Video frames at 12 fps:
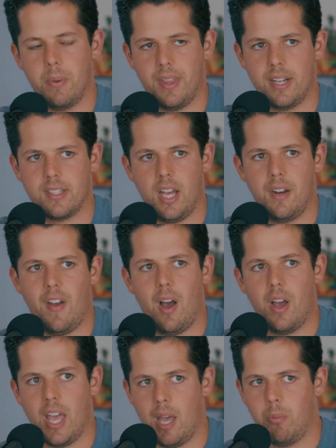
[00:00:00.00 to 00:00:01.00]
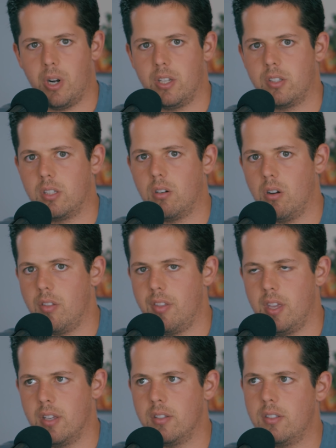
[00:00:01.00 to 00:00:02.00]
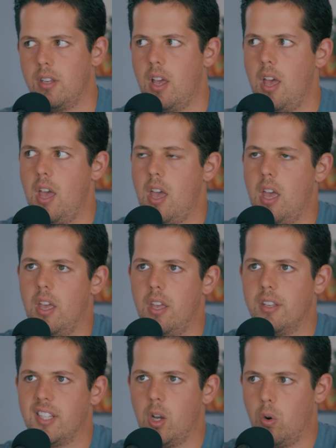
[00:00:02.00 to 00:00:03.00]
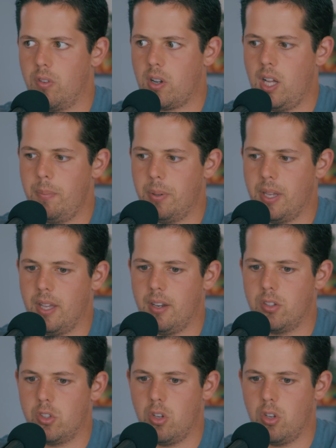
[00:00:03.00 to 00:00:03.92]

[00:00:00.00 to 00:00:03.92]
But that's kind of how I am when I start things: is I overcomplicate it.